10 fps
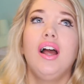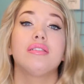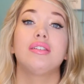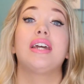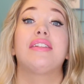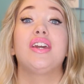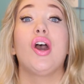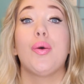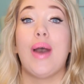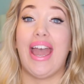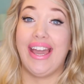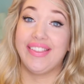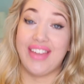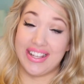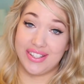So yeah, the
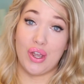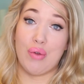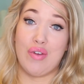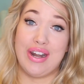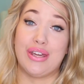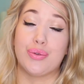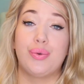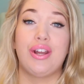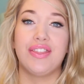OA, that's a really good one.